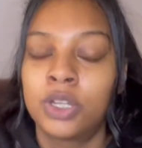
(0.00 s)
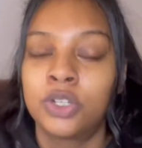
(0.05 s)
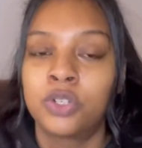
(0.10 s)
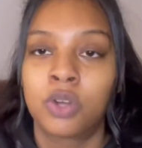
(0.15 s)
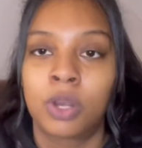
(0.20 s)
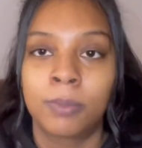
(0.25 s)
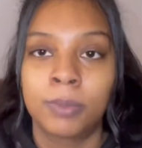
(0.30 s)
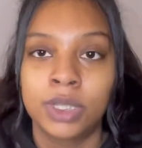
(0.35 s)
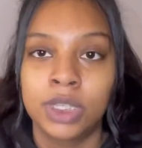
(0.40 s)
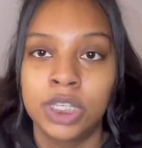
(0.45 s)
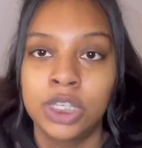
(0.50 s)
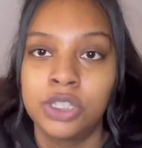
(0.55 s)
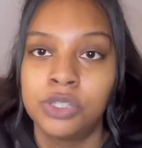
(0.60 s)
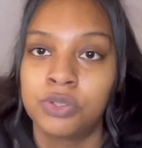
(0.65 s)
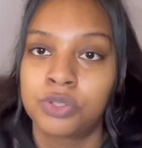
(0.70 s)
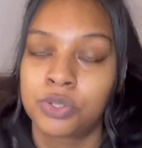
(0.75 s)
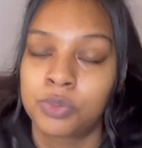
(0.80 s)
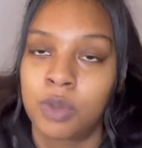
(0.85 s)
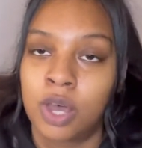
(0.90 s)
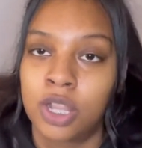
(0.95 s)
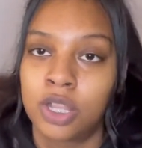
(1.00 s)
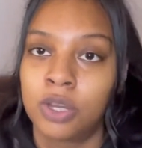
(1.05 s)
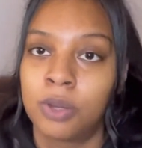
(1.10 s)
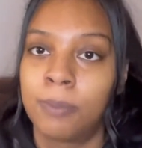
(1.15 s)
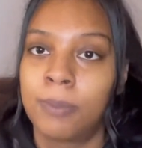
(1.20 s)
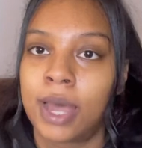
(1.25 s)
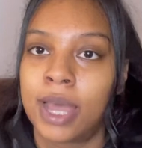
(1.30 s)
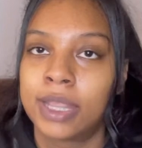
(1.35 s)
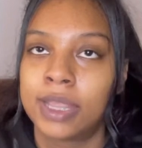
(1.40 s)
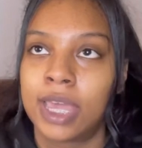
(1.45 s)
Normally you swallow
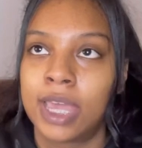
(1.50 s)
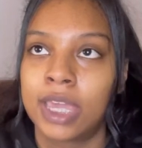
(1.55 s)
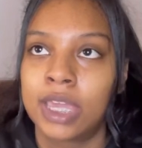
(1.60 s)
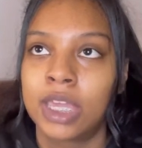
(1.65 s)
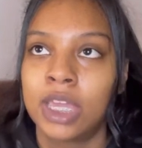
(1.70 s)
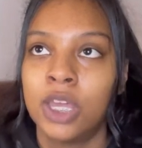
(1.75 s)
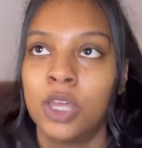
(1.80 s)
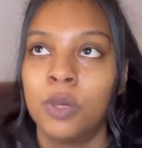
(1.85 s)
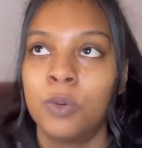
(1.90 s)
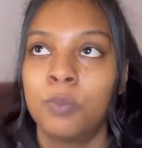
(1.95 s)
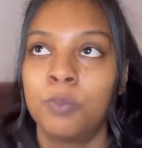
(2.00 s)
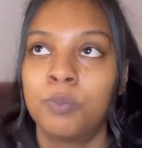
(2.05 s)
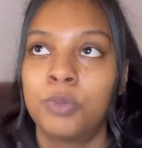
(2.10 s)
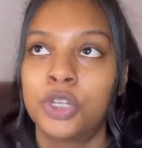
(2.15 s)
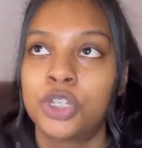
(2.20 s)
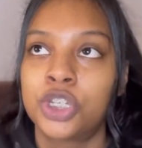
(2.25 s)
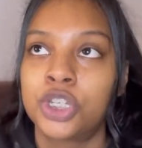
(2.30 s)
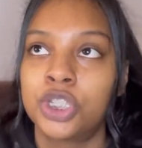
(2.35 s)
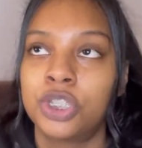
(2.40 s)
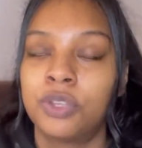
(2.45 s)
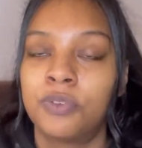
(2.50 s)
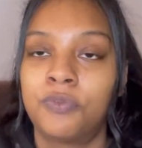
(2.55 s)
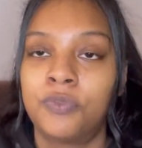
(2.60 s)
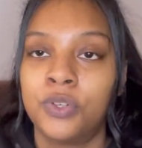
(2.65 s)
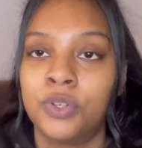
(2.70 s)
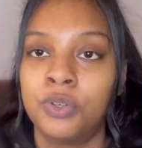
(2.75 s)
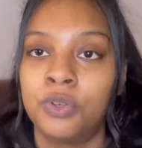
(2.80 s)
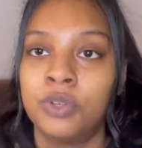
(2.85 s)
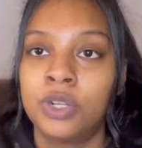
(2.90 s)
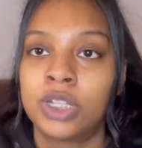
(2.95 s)
by like pushing the
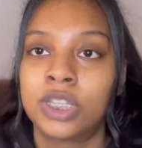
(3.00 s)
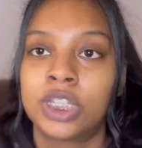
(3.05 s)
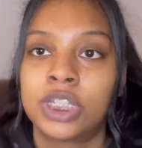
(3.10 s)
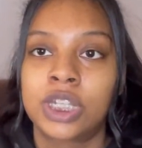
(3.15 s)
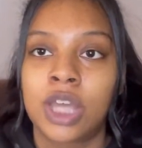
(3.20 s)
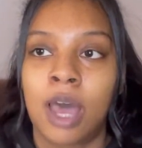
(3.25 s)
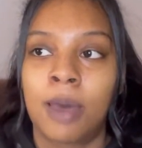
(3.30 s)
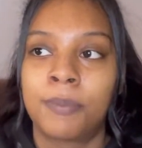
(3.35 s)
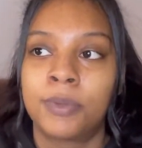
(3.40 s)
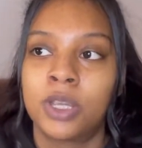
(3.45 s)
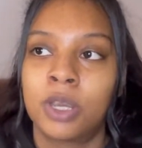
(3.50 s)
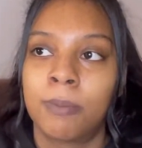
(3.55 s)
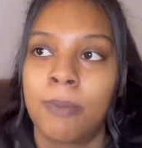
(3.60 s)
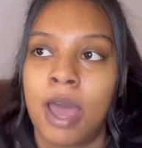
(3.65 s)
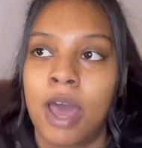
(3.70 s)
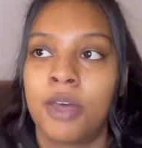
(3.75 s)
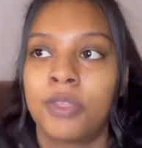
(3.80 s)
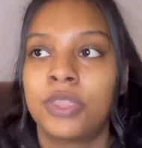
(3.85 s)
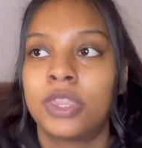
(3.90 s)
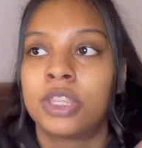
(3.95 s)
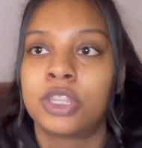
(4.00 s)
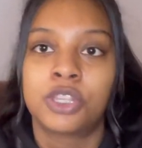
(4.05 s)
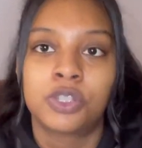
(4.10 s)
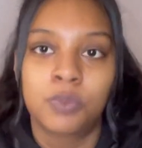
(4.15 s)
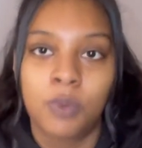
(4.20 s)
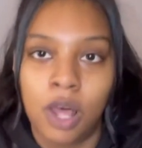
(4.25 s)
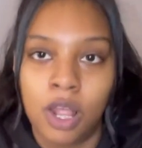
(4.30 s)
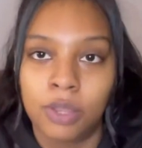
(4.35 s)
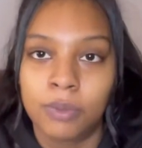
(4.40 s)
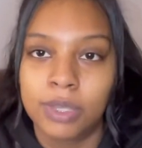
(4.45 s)
food at the top of your mouth and
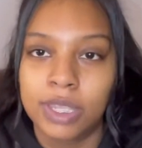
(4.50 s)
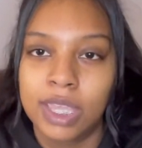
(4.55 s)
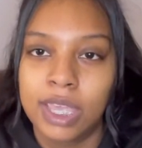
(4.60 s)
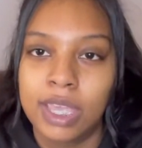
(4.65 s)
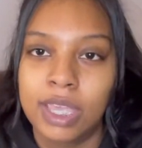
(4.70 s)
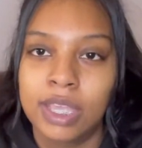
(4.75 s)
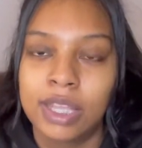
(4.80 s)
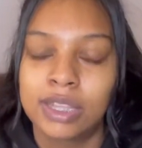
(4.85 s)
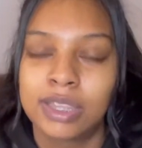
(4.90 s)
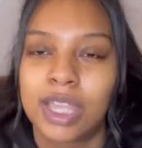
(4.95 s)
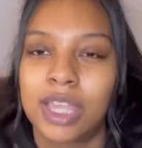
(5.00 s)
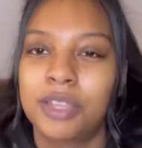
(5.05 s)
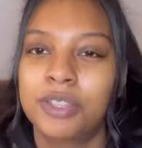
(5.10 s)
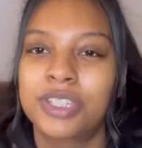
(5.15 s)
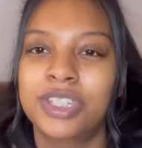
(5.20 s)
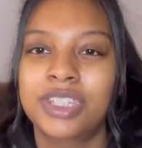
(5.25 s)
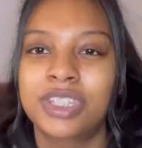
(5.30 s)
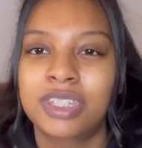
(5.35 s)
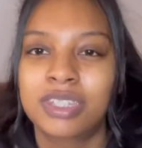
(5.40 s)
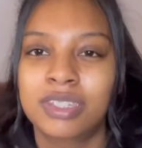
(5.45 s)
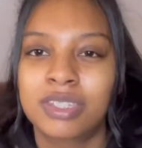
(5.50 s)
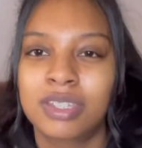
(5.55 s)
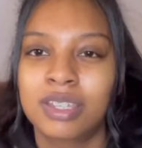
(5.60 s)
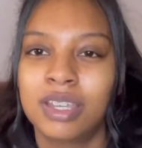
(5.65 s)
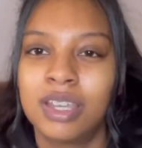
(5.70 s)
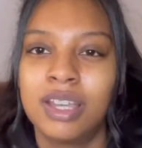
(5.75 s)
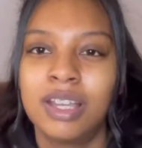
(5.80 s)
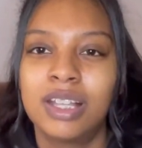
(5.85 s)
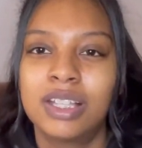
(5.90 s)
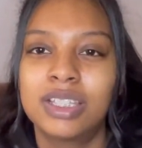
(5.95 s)
swallowing it. Like,
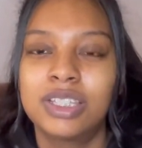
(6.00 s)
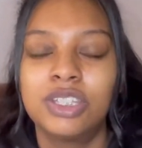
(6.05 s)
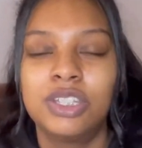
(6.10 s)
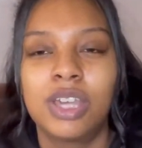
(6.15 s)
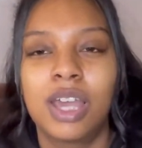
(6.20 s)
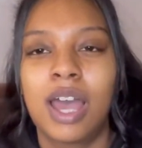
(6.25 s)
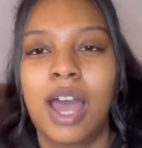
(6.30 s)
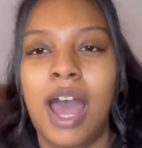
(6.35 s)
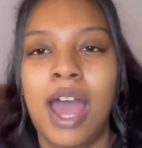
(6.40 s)
I